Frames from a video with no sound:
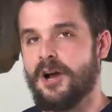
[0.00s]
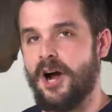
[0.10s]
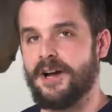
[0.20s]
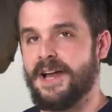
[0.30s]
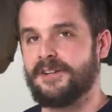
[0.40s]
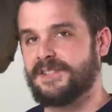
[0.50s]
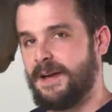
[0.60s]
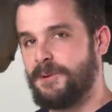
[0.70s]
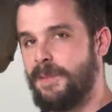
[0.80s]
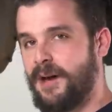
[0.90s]
All right, now it's
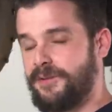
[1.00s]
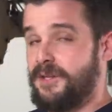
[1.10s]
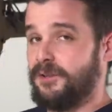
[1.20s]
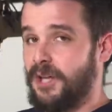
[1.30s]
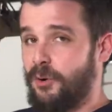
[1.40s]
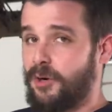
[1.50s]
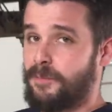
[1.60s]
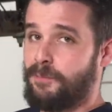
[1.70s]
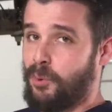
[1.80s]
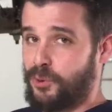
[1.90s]
time to mount the lower
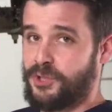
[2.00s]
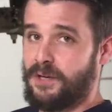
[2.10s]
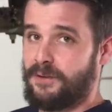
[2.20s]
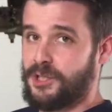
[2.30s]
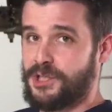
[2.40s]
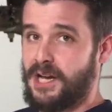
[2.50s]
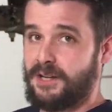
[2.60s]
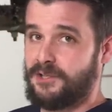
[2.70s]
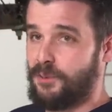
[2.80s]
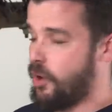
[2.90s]
portion of our
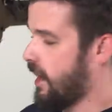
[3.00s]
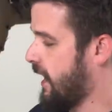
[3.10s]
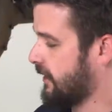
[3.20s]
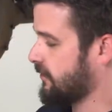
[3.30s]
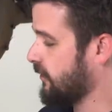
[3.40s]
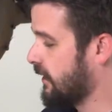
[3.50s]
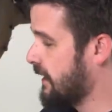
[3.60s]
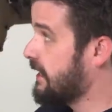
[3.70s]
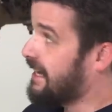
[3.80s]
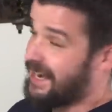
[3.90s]
shock to our axle.
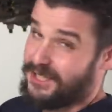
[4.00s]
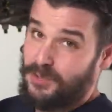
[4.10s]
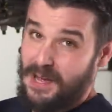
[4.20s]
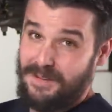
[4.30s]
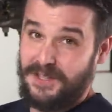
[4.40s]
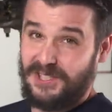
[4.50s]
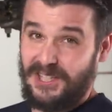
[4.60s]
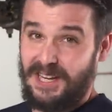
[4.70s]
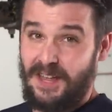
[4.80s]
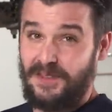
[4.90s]
And I do have this
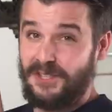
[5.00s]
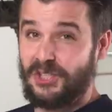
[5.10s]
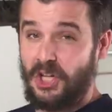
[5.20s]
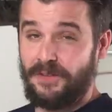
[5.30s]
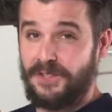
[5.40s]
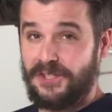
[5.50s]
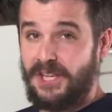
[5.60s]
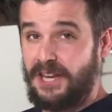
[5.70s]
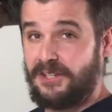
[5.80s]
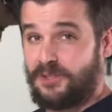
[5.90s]
set at the softest
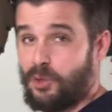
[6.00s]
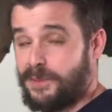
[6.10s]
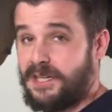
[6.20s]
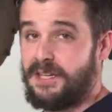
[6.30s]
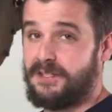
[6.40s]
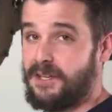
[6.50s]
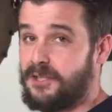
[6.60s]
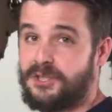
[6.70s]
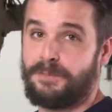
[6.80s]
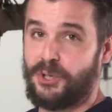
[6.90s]
setting, so it'll be easy to
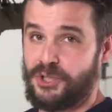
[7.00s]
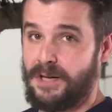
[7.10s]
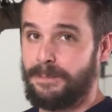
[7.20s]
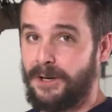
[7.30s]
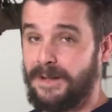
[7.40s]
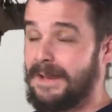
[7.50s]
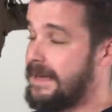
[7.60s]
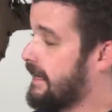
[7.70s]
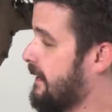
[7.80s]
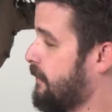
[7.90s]
just push up on it.
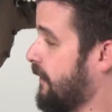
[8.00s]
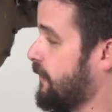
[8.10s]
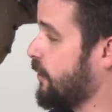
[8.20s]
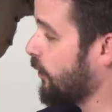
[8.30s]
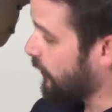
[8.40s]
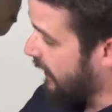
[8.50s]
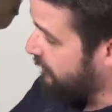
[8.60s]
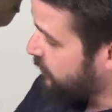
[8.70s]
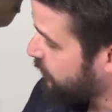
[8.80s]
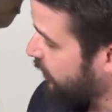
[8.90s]
But if you don't
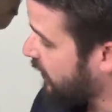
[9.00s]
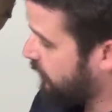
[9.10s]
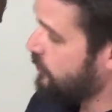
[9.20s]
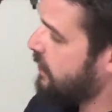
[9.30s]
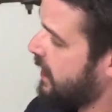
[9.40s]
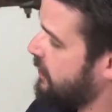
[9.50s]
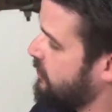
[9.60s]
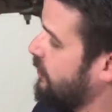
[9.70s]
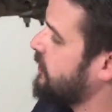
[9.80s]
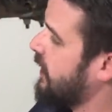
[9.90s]
have the strength, you can
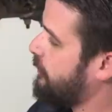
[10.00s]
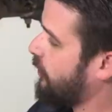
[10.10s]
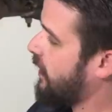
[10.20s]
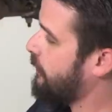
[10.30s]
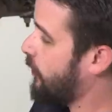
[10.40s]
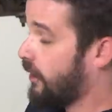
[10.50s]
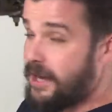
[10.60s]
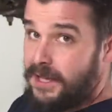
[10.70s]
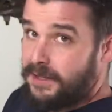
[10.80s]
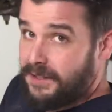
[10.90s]
use a pry bar
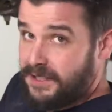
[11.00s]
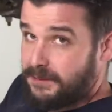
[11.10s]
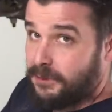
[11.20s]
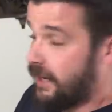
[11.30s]
to get some